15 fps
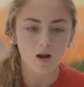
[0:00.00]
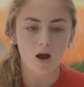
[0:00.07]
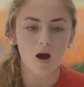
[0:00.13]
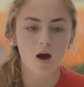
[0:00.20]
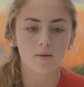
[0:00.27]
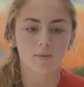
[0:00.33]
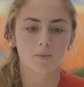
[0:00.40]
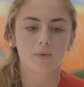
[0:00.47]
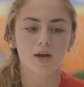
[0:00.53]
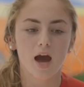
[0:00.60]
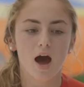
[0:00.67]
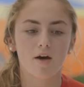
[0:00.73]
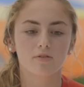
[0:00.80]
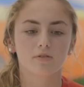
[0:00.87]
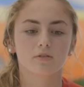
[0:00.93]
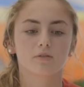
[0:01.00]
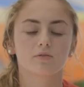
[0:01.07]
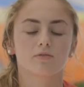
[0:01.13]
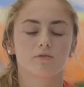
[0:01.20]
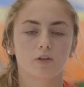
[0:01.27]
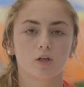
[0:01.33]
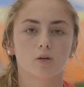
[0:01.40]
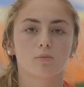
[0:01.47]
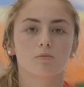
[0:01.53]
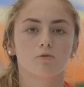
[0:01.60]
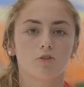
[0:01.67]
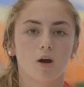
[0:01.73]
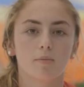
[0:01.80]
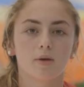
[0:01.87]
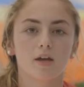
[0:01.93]
And we have the film
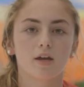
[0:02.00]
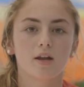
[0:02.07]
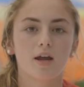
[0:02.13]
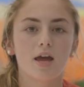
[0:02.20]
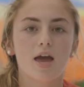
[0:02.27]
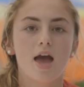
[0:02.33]
from it.